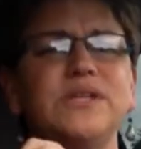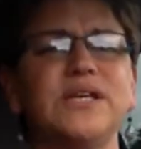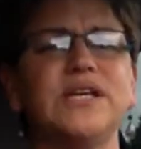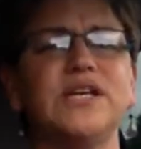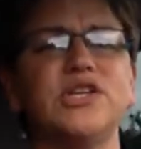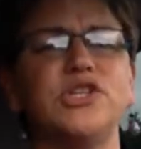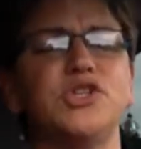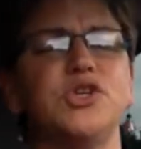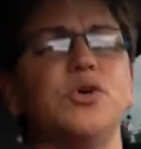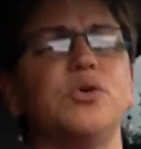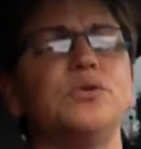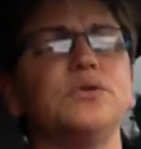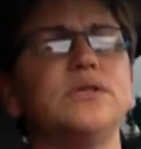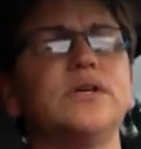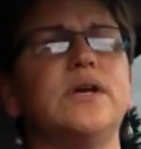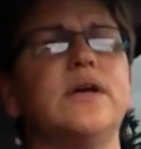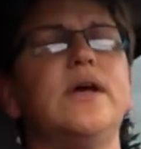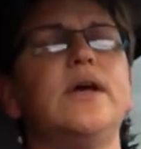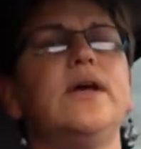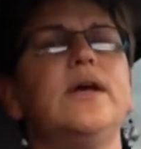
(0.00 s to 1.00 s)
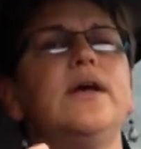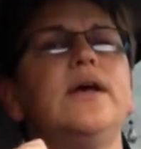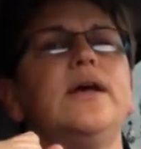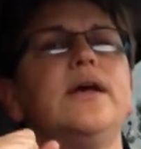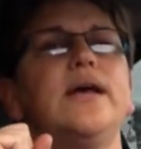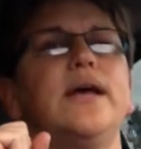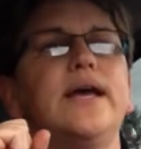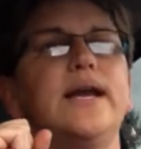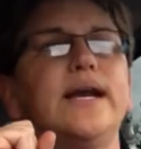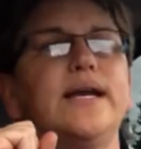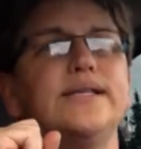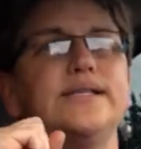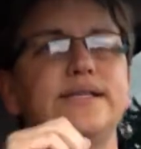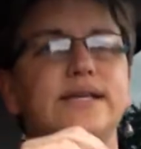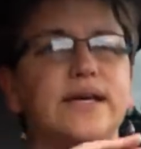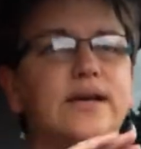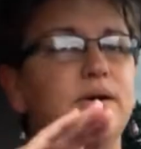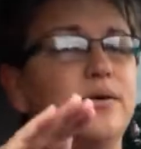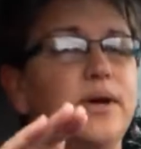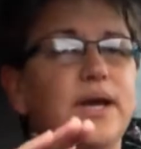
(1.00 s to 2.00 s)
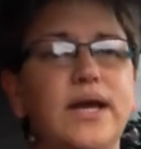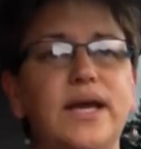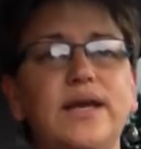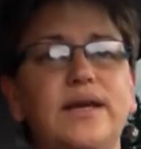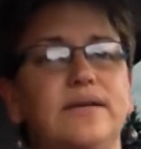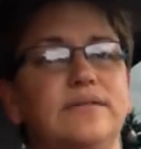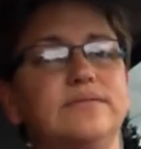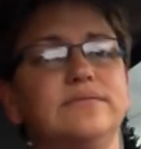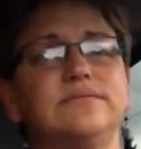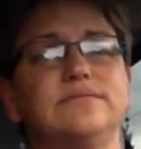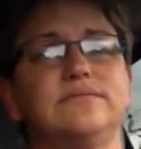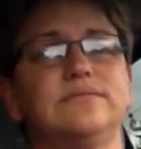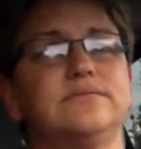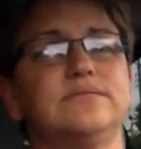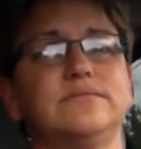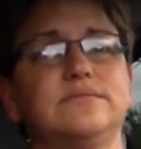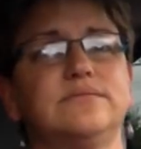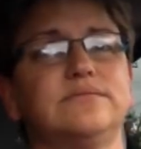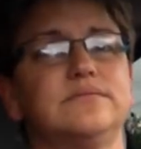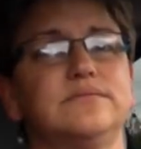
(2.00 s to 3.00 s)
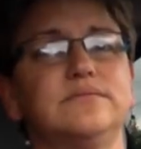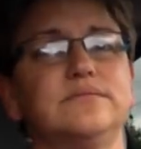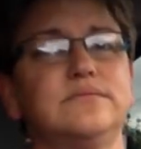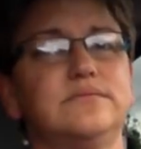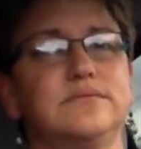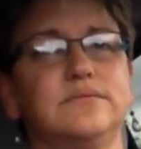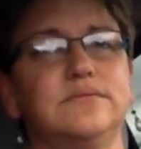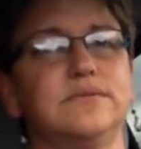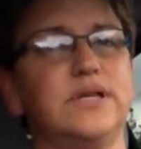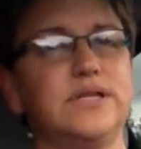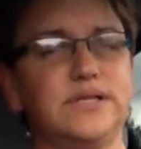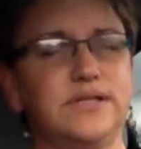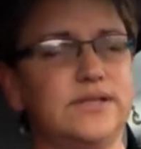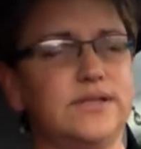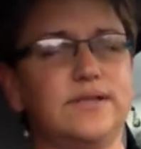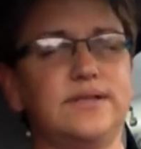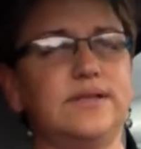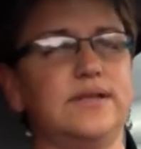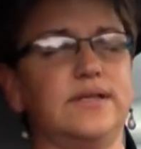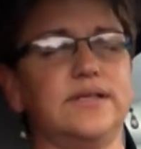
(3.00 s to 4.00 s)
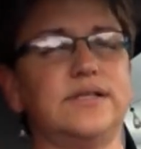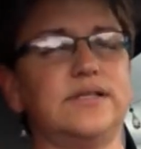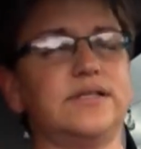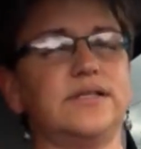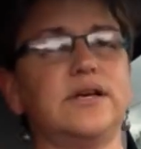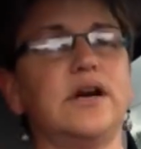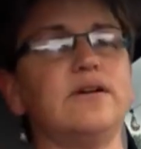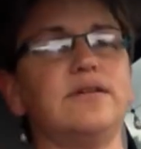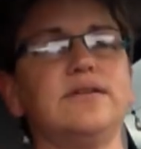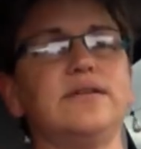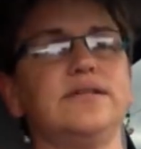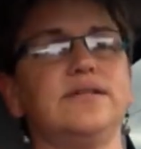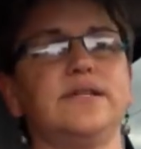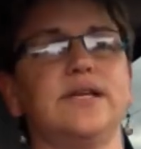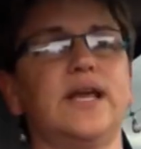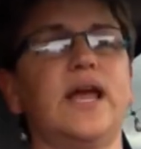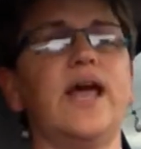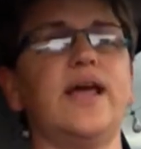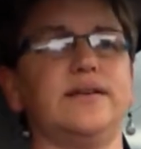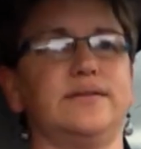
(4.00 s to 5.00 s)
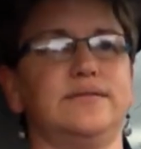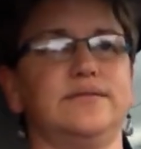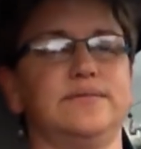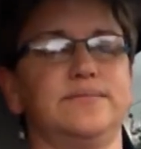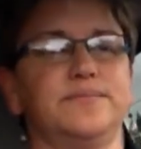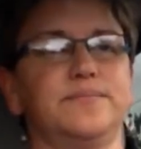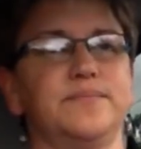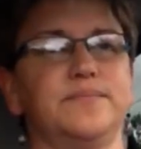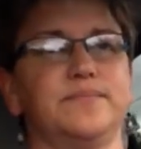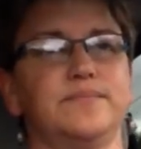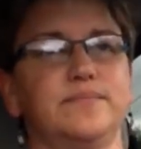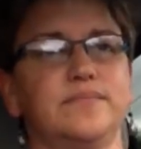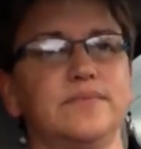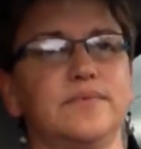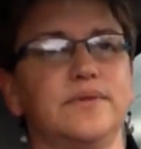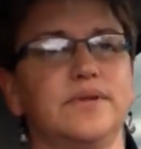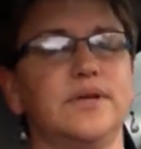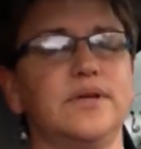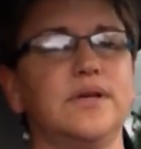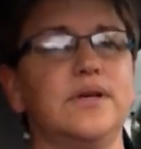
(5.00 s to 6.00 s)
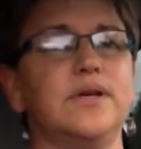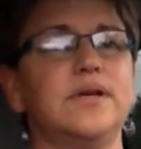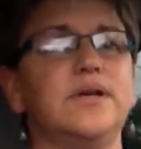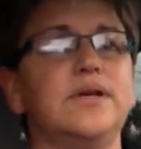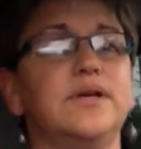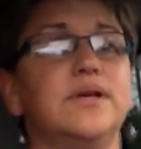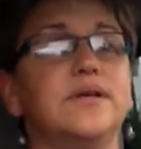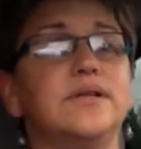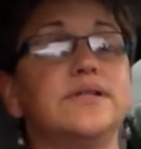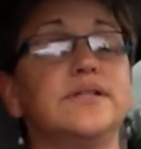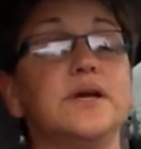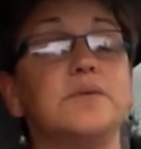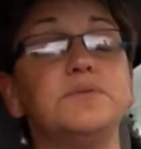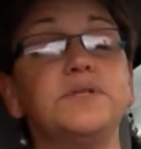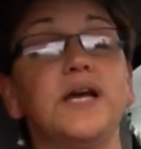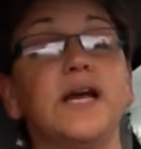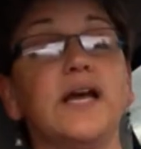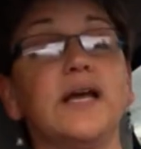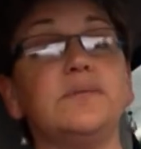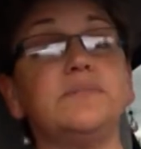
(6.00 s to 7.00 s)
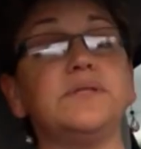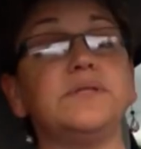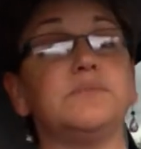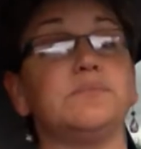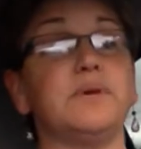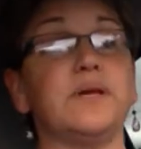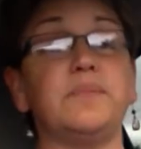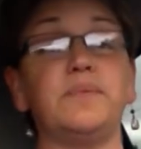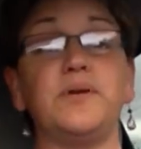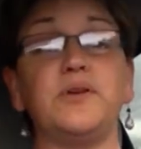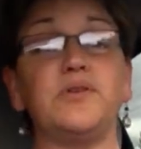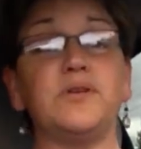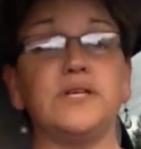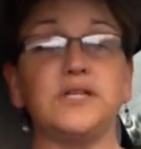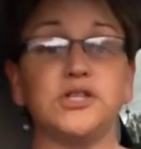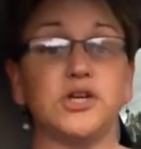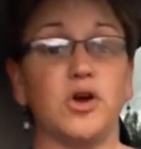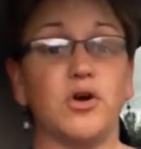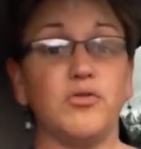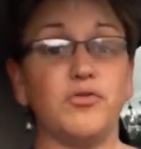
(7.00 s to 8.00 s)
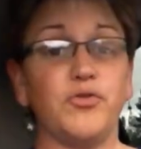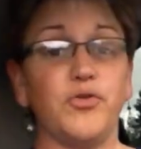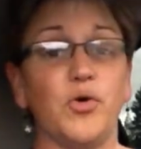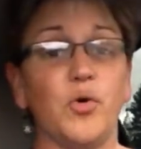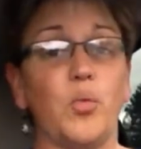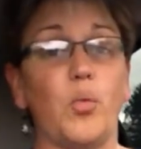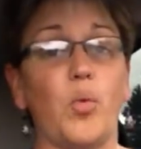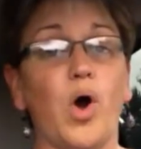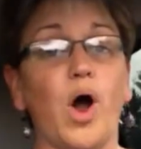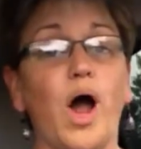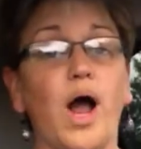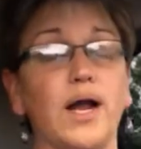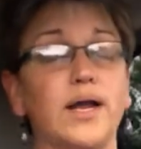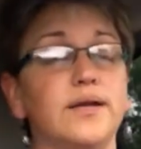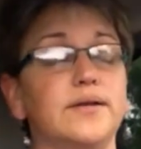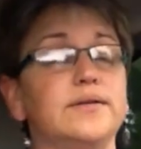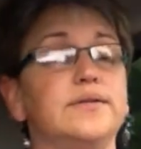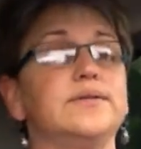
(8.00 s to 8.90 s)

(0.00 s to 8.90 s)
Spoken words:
like a jolt. And I say, okay, let's start this again. Sometimes maybe you need to go for a walk.